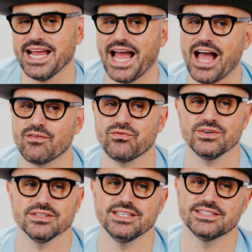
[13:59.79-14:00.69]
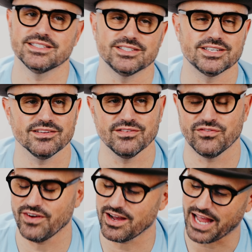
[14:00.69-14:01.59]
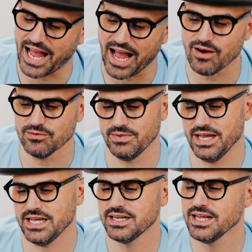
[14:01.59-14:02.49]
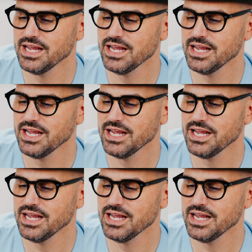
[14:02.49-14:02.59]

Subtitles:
Halfwheel needs to chill the fuck out, man.